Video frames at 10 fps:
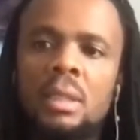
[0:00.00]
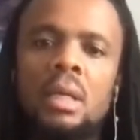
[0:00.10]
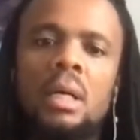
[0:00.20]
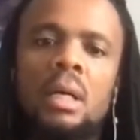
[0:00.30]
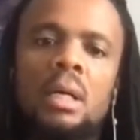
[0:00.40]

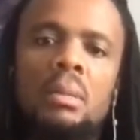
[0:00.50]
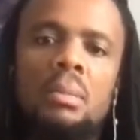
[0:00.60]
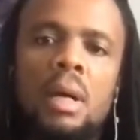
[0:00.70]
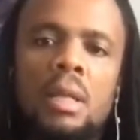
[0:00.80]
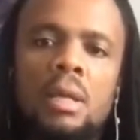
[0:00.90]

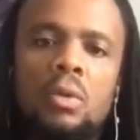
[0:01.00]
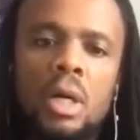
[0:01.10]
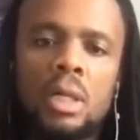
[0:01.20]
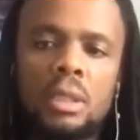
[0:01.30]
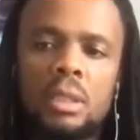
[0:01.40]
and then
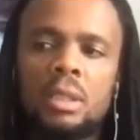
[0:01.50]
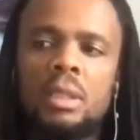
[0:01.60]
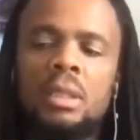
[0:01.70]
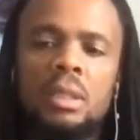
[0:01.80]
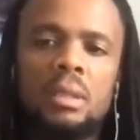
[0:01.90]
worked
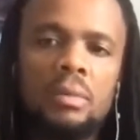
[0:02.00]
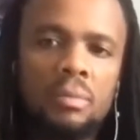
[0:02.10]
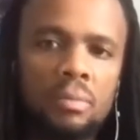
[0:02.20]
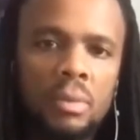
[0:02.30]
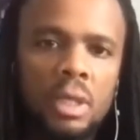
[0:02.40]
in
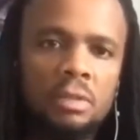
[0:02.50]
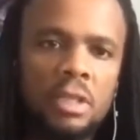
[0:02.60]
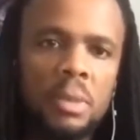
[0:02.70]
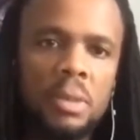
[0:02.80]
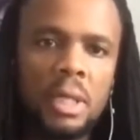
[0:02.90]

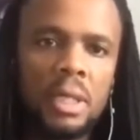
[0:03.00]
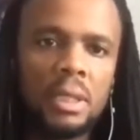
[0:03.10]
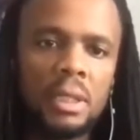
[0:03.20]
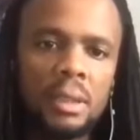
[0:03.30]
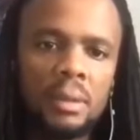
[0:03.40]
investment
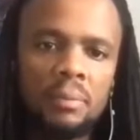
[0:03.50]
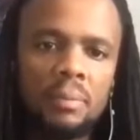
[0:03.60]
banking